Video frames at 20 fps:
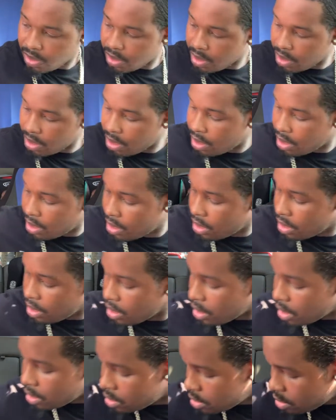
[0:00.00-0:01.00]
I
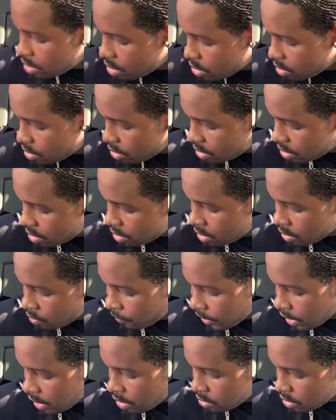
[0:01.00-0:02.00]
don't know. It
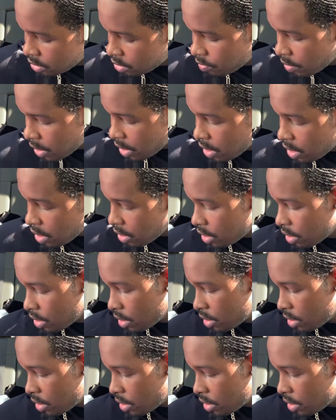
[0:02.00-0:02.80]
fell out this bag.